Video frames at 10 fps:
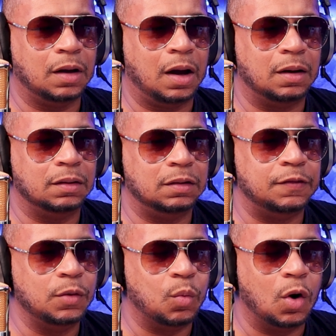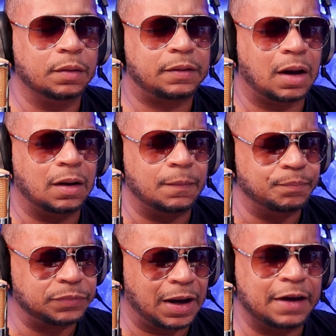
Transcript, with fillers: uh, if you want um,